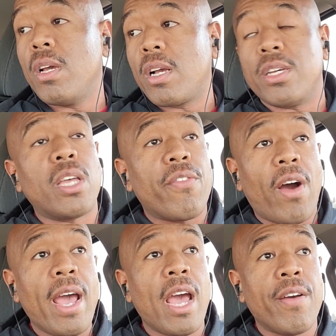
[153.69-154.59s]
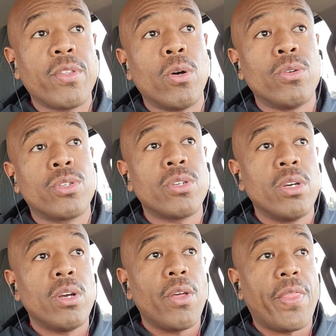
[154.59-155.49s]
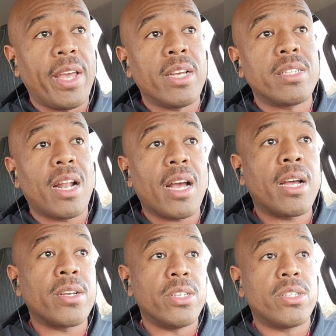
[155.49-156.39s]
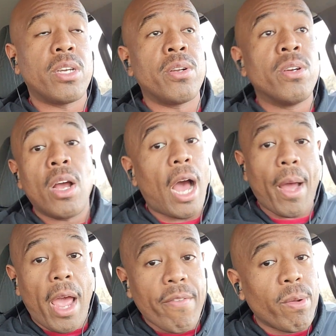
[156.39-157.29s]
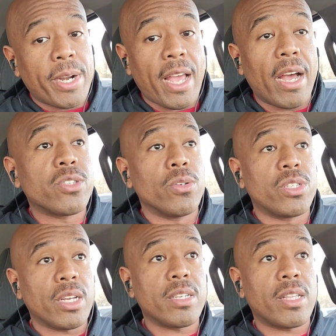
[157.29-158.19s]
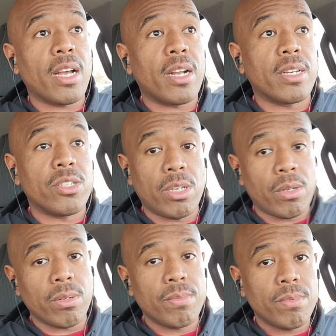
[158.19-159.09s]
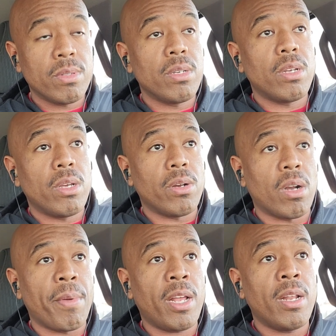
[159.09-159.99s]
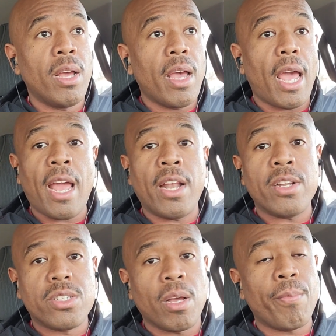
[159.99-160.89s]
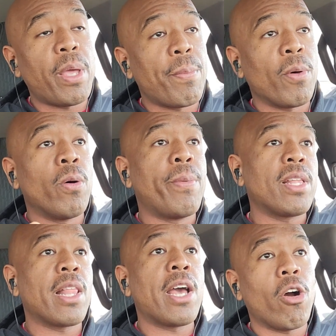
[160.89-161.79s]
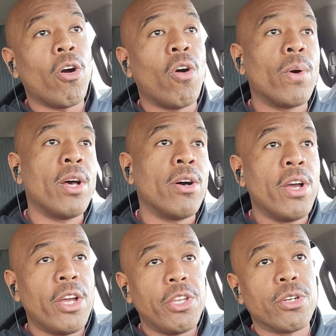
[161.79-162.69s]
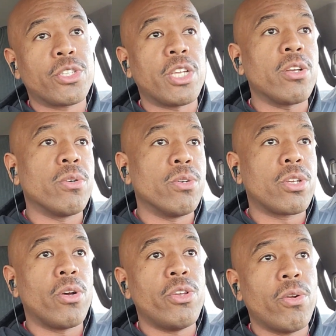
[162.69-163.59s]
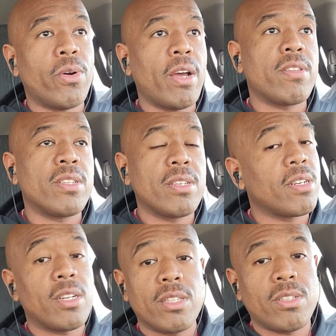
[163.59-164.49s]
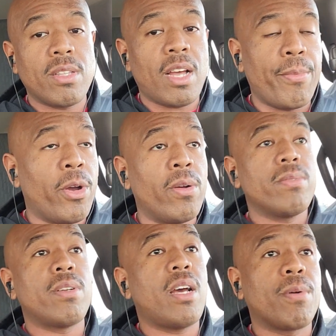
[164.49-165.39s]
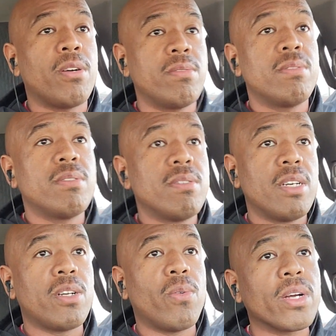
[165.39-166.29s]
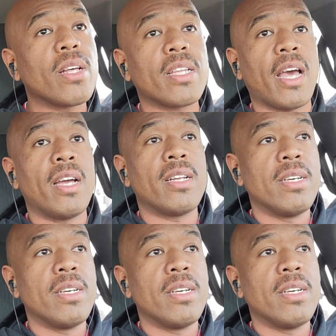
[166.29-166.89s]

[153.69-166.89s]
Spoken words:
Because if I have those things that I got to consider, everybody has those things that they got to consider. You know what I mean? And some people be like, oh, well, you're single, so you don't have to. Nah, bro. It don't work like that.